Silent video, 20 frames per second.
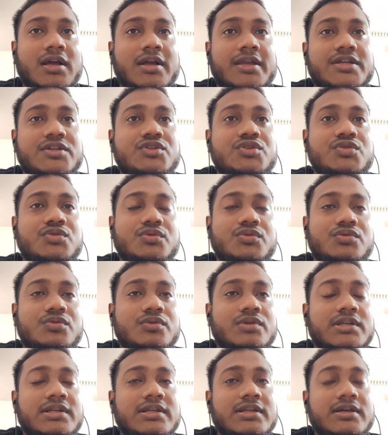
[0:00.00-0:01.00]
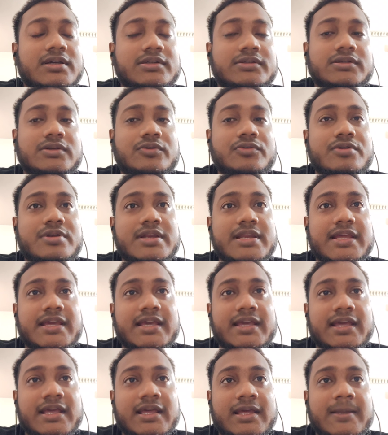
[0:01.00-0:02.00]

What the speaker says: It should only